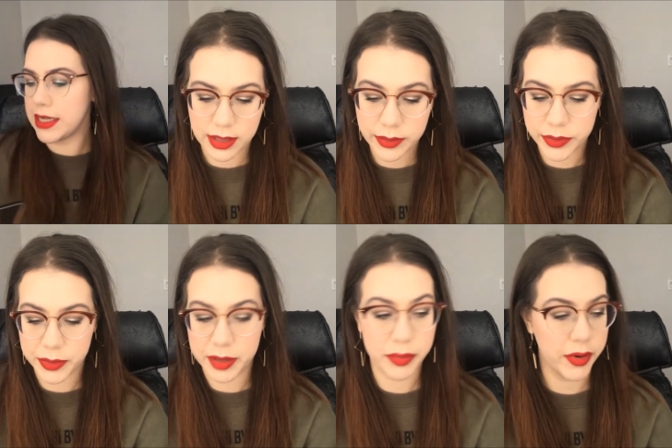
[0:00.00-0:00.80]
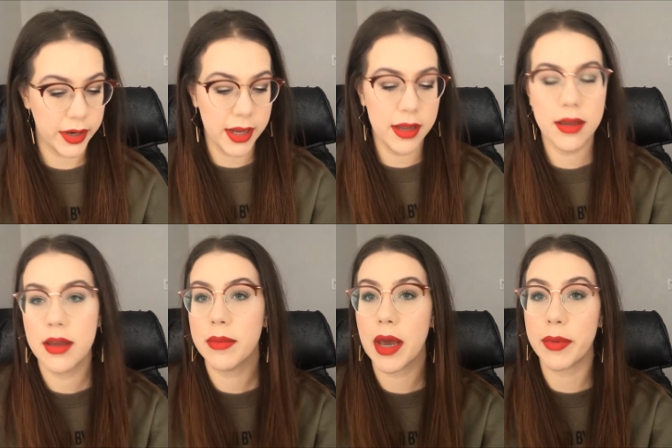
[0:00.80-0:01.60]
So that was really pretty.
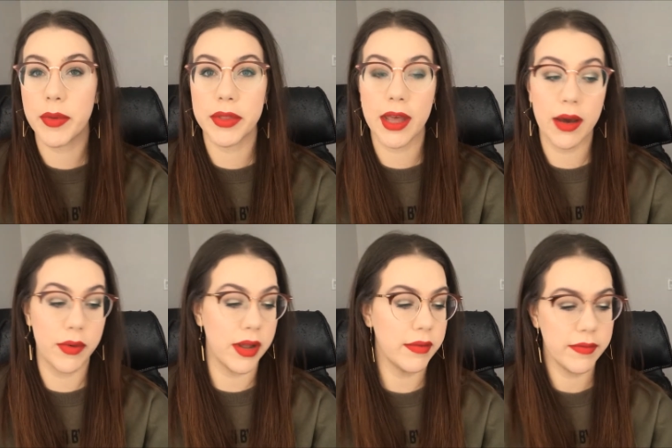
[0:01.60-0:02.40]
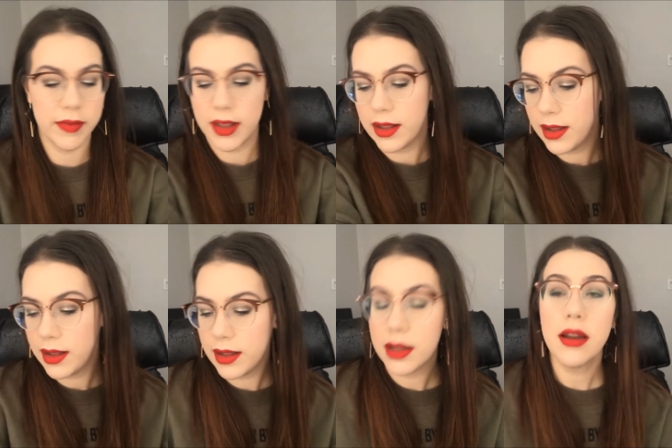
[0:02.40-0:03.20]
Happy with that one.
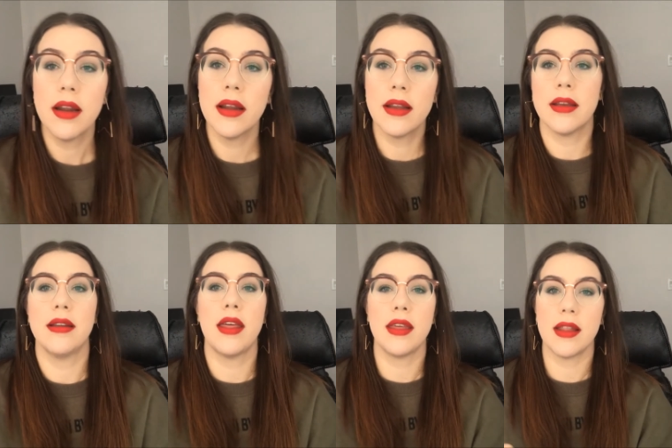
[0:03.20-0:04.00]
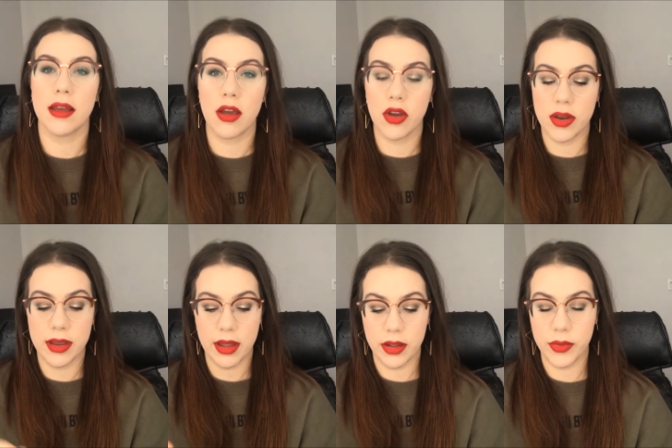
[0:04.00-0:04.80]
Nothing like a good
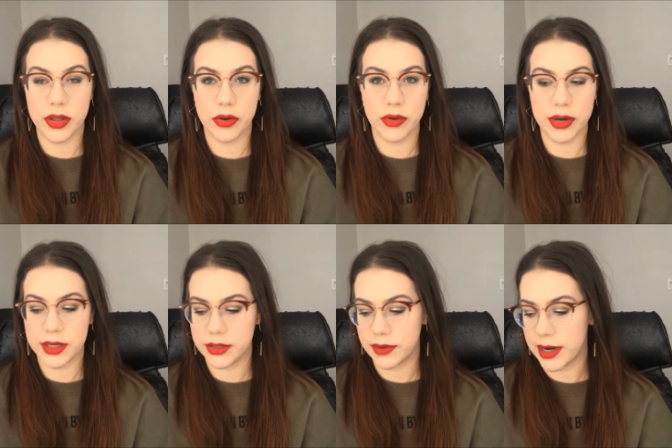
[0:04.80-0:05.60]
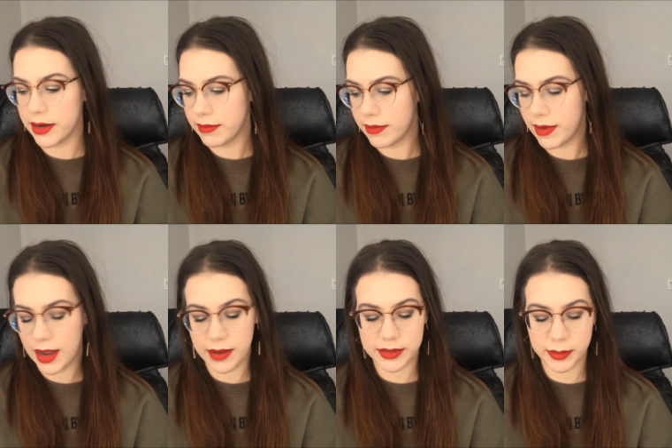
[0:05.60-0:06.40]
yellow in the crease, right?
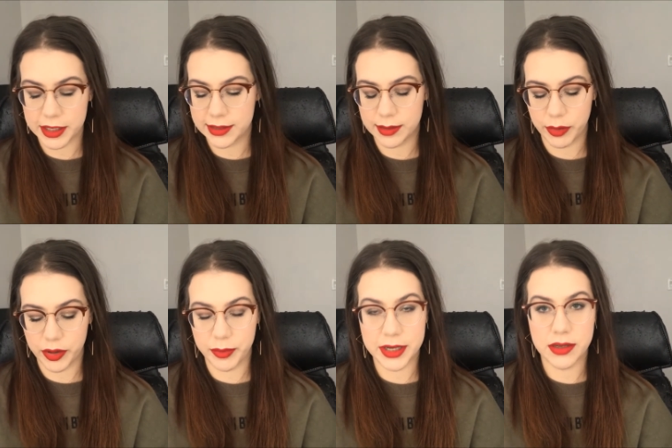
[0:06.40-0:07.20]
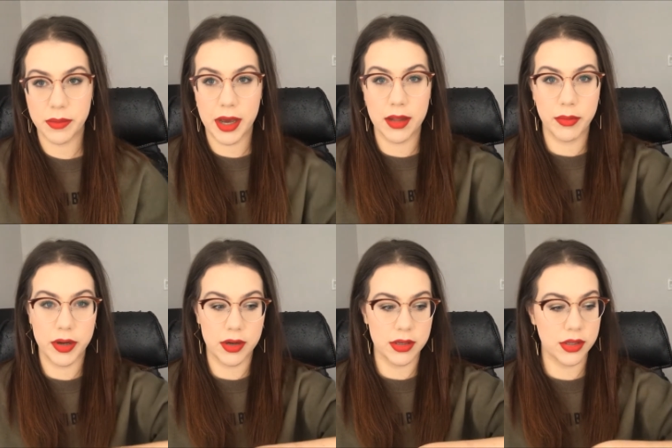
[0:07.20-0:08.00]
I have something similar in my Z palette,
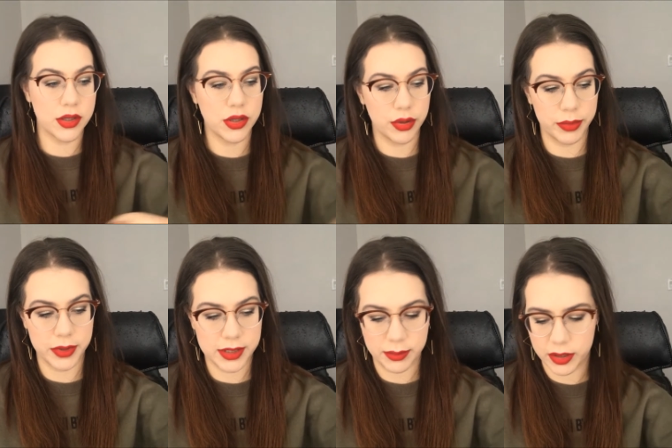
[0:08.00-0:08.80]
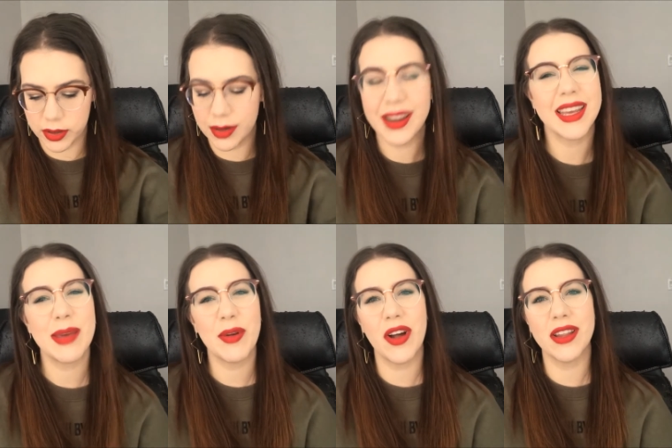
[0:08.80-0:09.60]
but not super similar. I
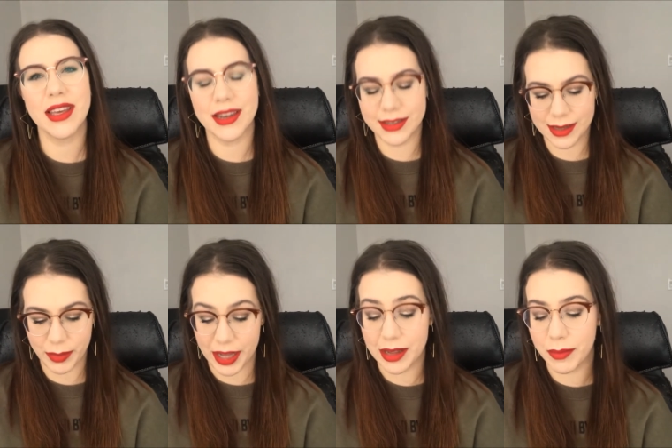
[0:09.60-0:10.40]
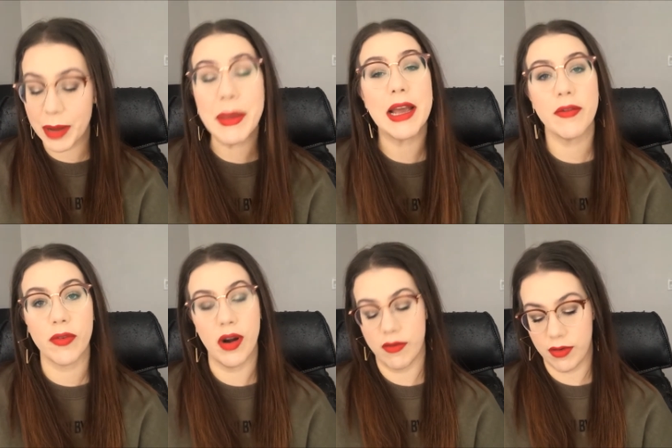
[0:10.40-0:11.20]
keep calling it a Z palette. My Makeup
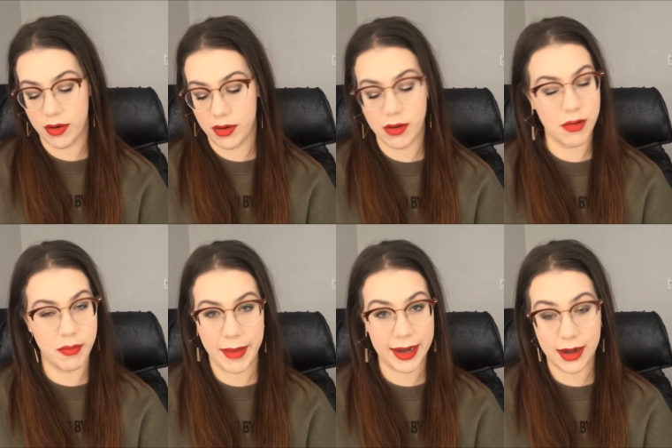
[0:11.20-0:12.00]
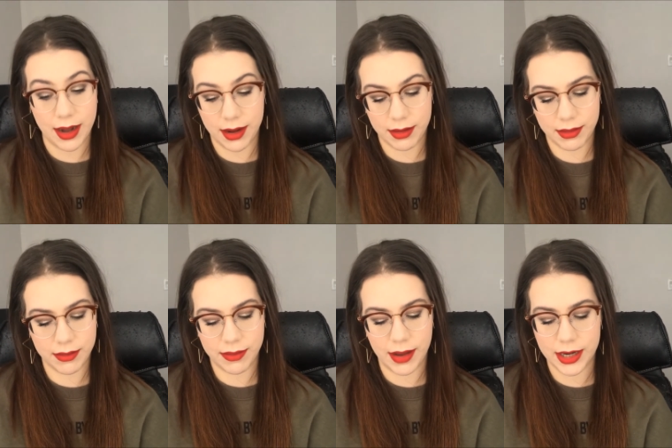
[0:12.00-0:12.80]
Forever magnetic
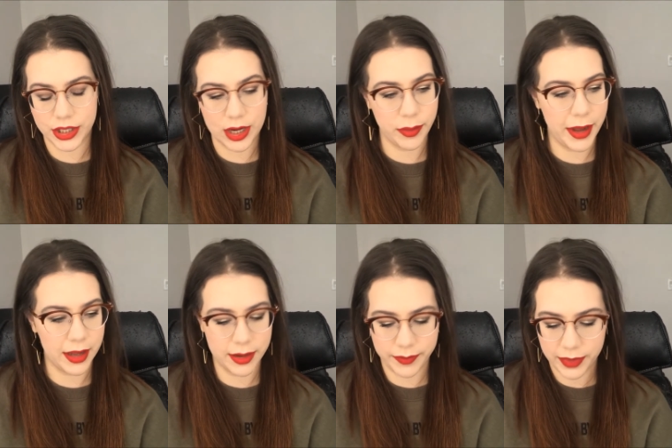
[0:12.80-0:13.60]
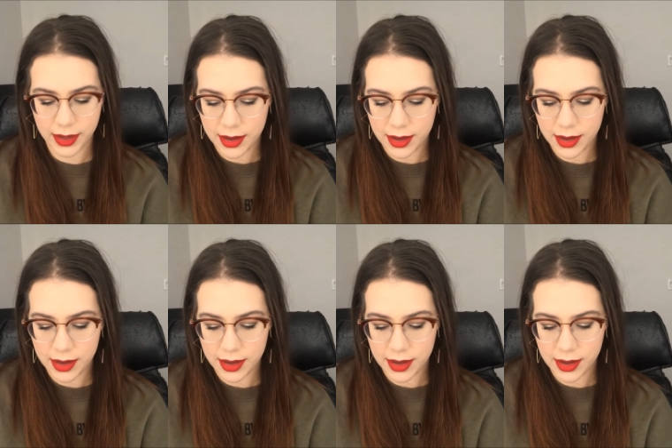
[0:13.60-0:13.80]
eyeshadow palette.